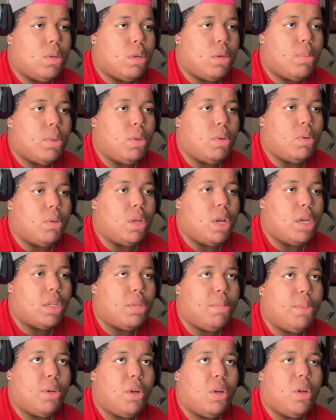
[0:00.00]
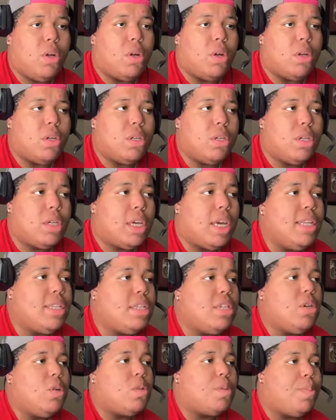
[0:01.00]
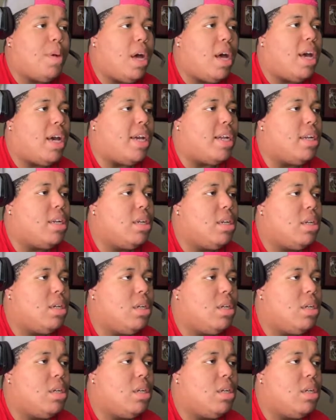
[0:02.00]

Come on, hike the ball. Get to your spot.